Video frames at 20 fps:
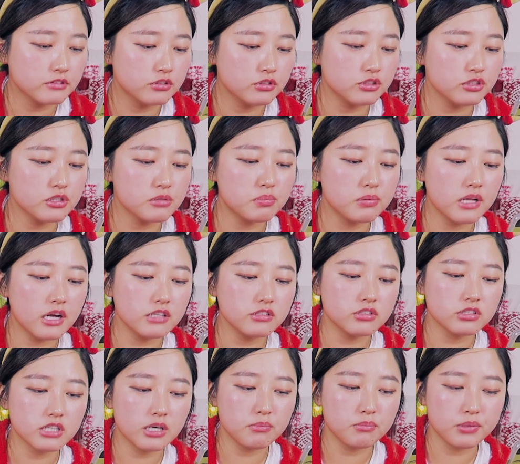Do you plan
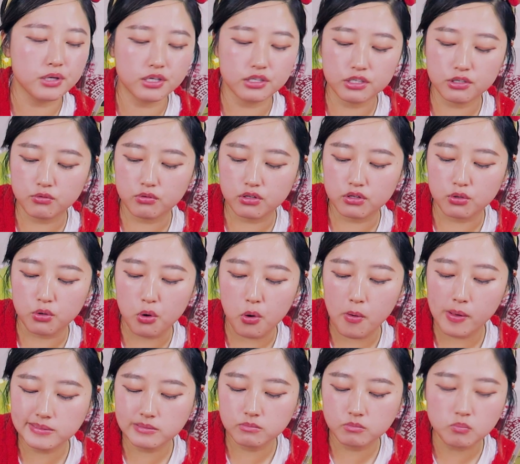to get married with
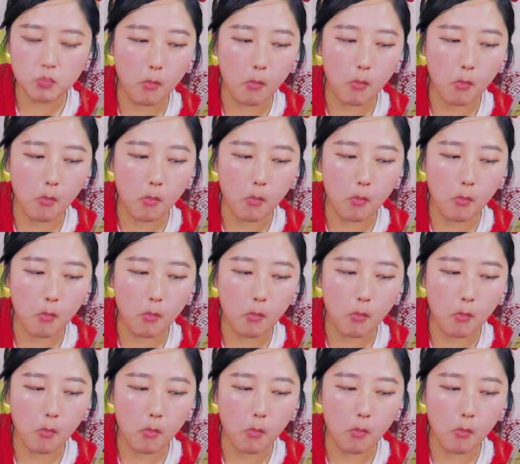Tong?